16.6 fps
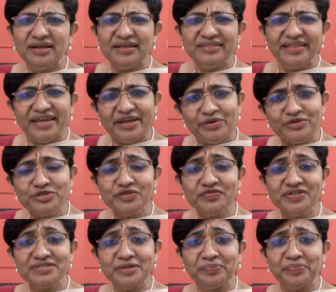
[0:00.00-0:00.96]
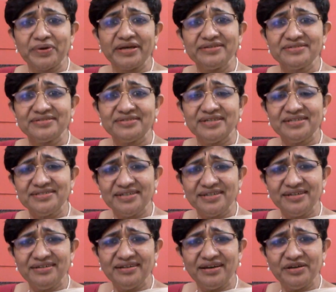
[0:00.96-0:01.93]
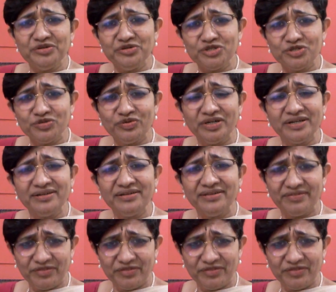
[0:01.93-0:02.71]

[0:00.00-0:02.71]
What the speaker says: they also were surprised. They said, are you sure?